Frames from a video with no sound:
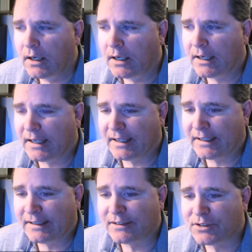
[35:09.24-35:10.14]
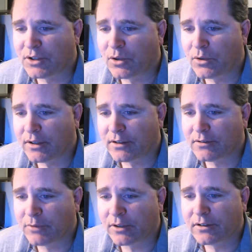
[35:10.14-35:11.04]
Uh, and so
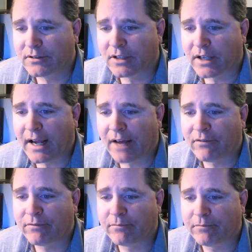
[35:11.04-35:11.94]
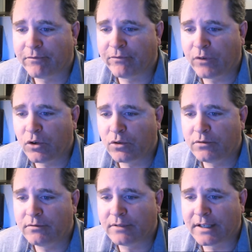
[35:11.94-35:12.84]
we're going to have
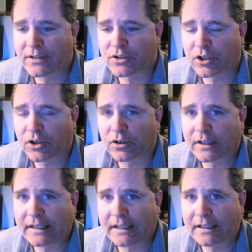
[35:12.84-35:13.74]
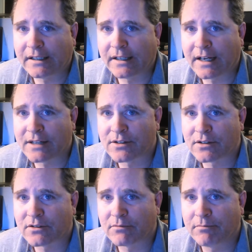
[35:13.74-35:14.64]
food insecurity
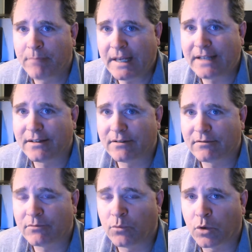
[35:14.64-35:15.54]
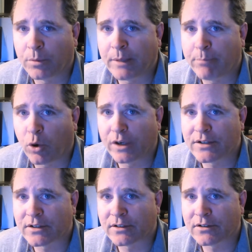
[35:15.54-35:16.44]
as meat will be
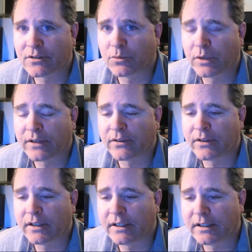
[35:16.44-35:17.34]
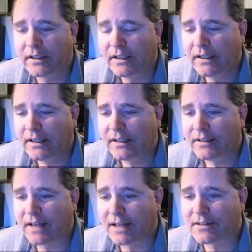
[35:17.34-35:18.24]
poisoned with the
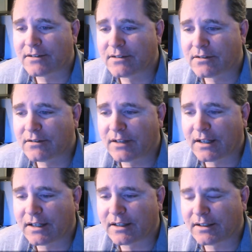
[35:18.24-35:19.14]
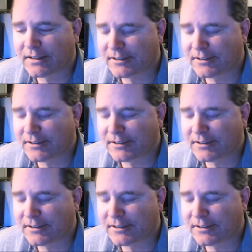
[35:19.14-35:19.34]
not uh,